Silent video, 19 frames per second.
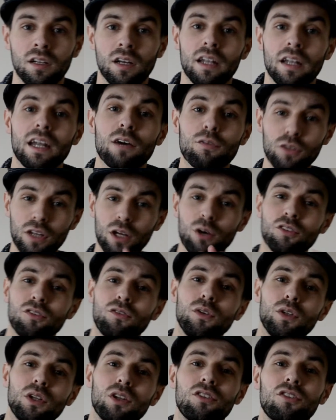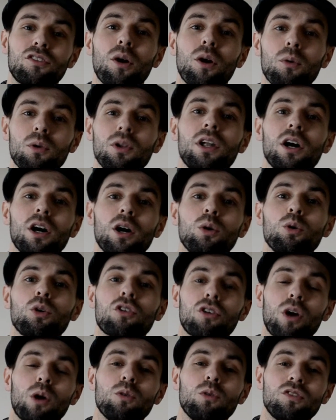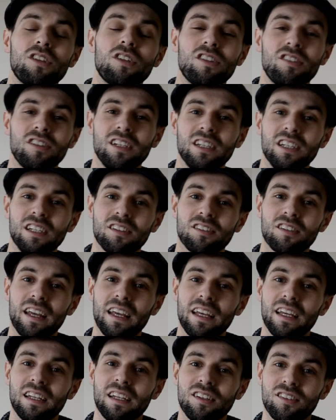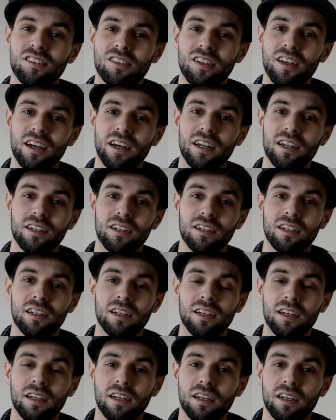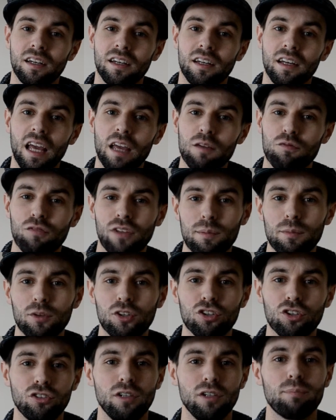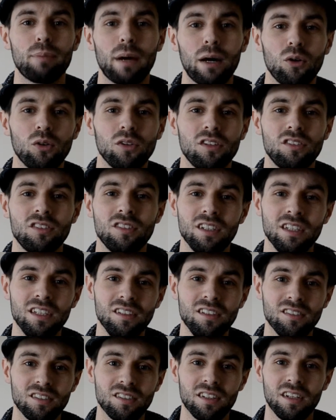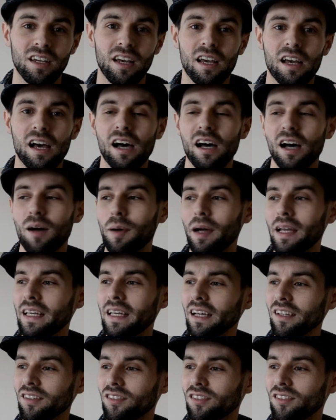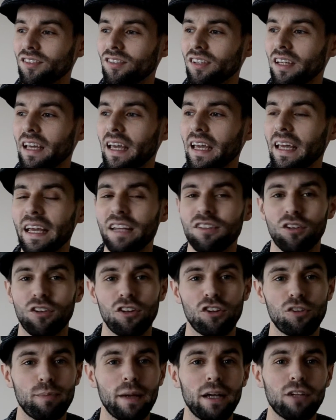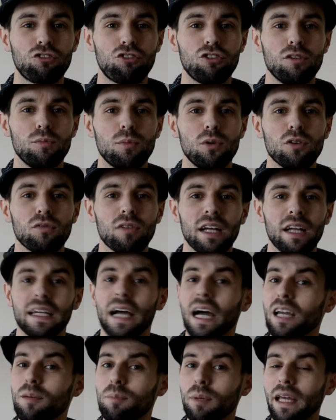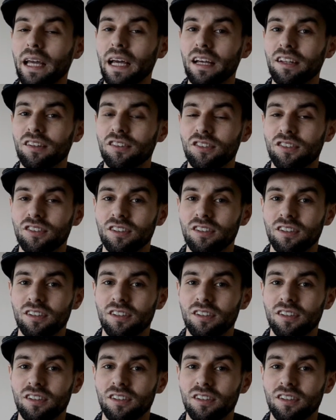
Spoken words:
Now for those of you that don't know, Crohn's disease is an inflammatory bowel disease. I guess it is on the spectrum of like IBS,